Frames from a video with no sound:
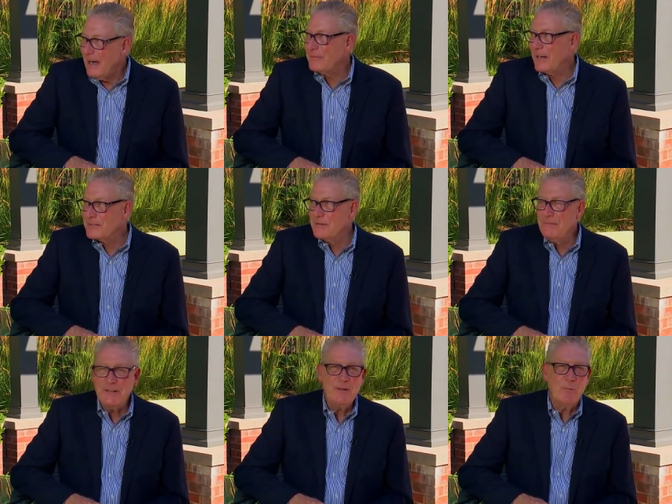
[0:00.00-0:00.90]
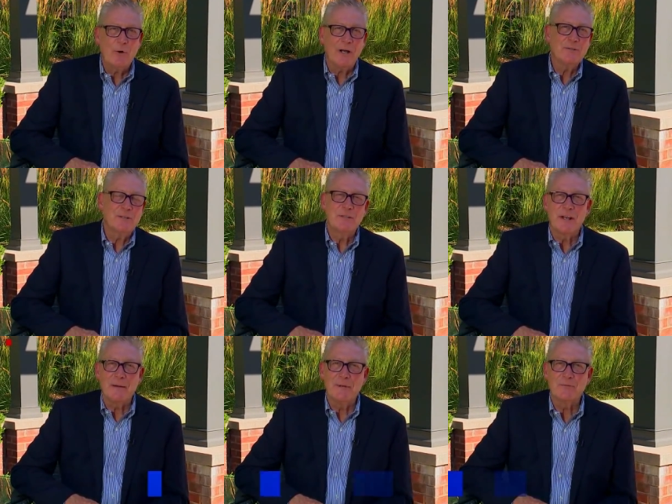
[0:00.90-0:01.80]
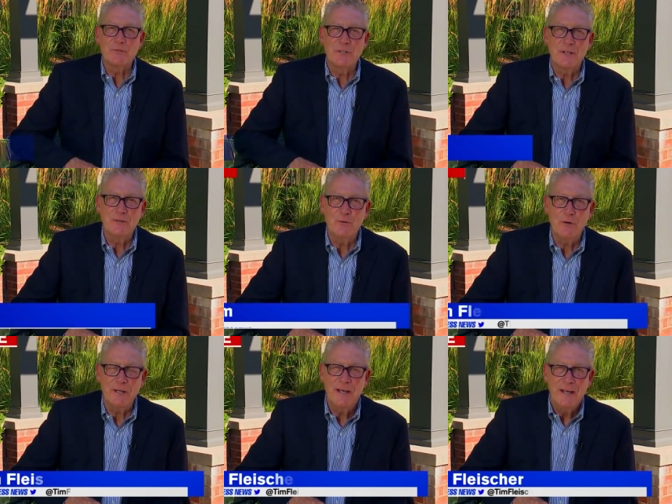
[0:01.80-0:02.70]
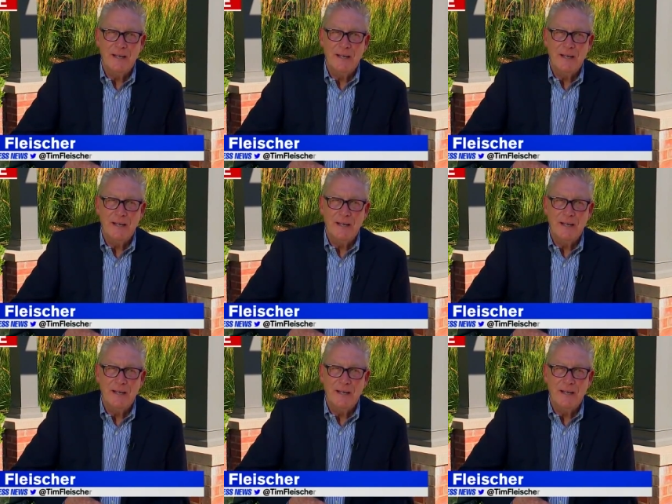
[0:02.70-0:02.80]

I've got some video projects that I'm interested in doing.